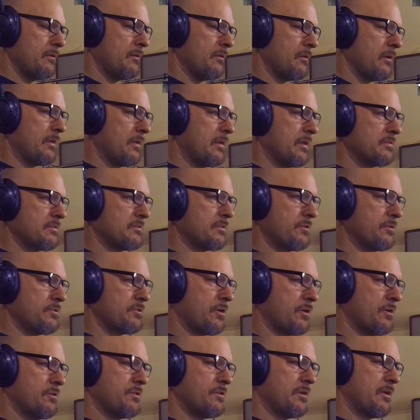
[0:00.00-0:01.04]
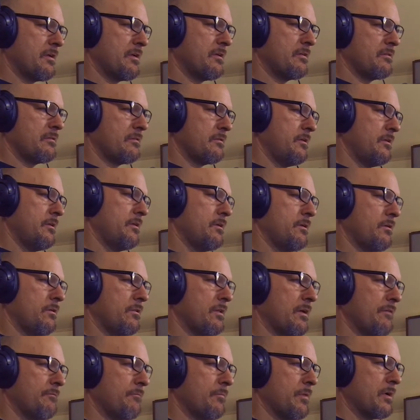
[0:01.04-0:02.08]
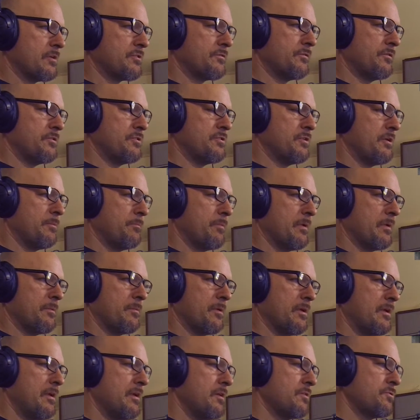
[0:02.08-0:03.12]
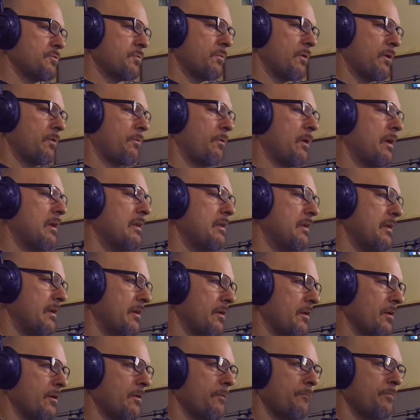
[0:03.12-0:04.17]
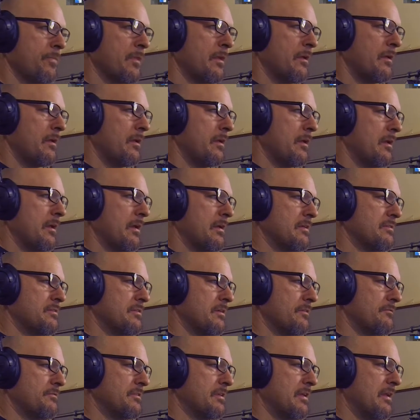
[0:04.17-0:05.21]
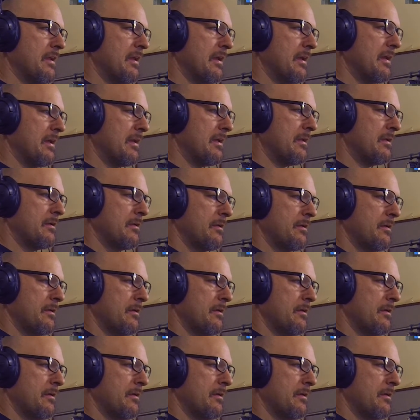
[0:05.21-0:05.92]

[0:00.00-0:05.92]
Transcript: I guess they're charging $11 for shipping. But here's one right here, as of today.